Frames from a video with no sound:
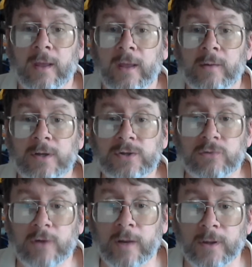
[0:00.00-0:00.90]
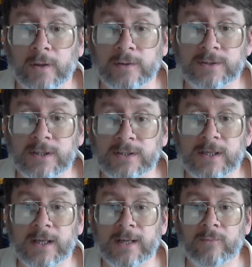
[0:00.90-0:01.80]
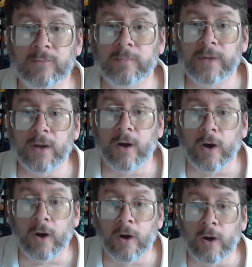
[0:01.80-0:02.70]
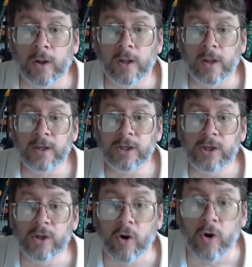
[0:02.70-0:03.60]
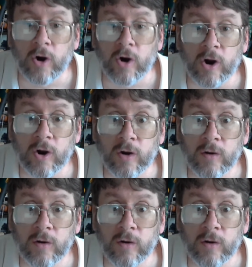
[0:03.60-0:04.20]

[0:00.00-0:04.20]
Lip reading: When Trump loses, it will be all your